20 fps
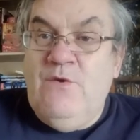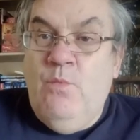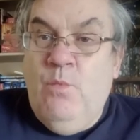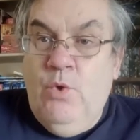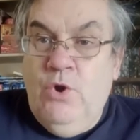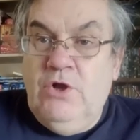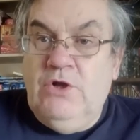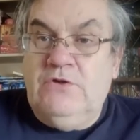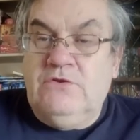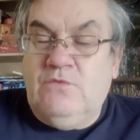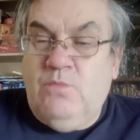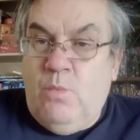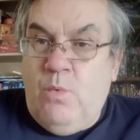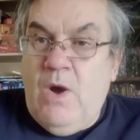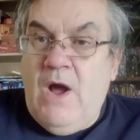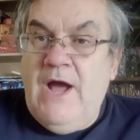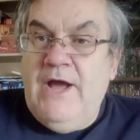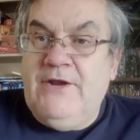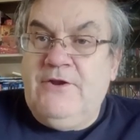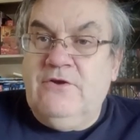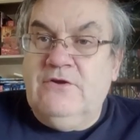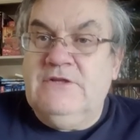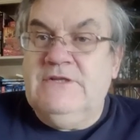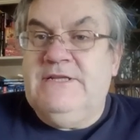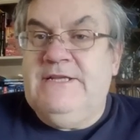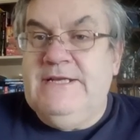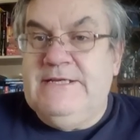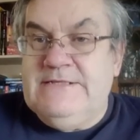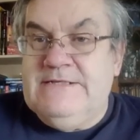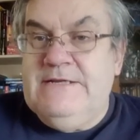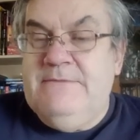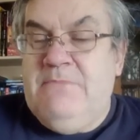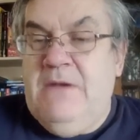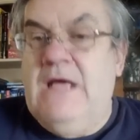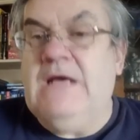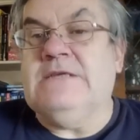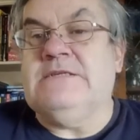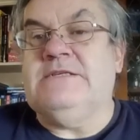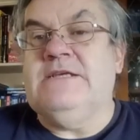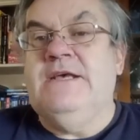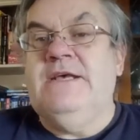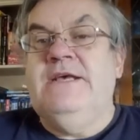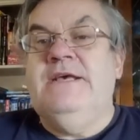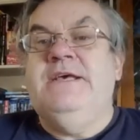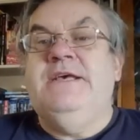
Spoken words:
worldwide on Disney Plus.